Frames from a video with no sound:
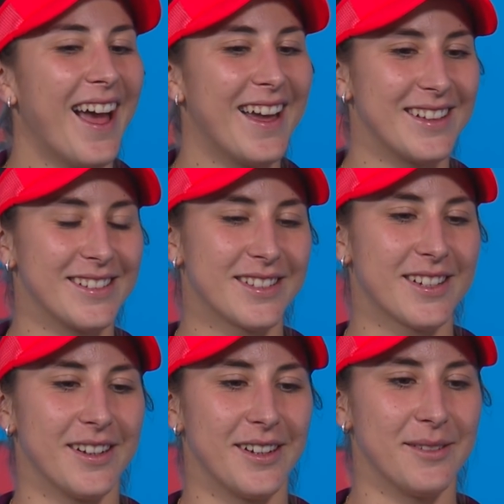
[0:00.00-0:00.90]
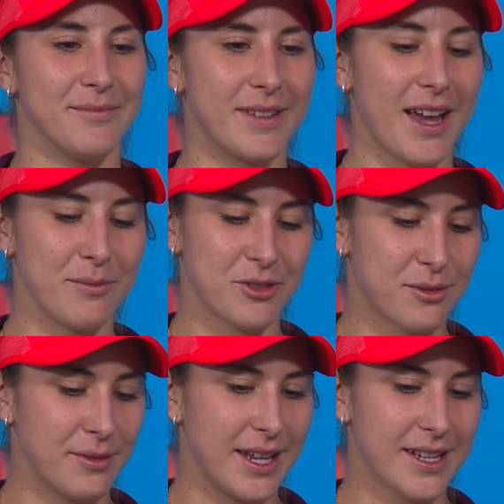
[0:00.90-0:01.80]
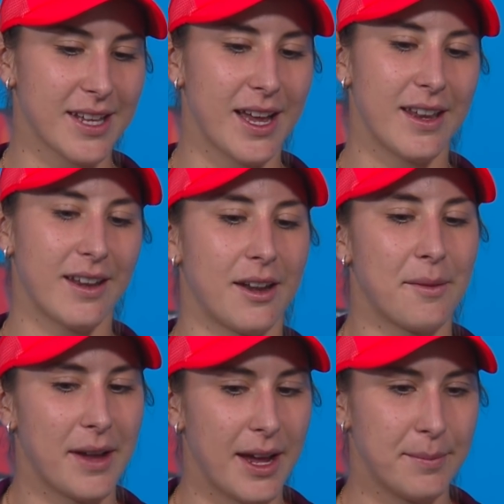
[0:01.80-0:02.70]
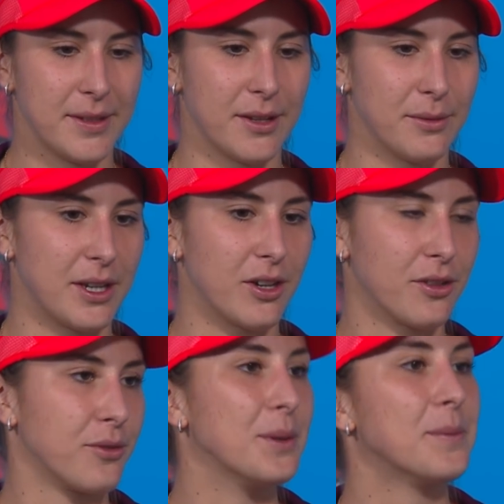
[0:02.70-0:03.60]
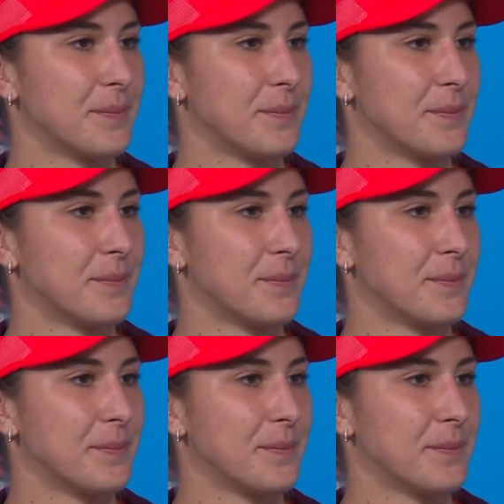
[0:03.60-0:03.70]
and um, yeah, I'm just really excited and I'm happy that we got through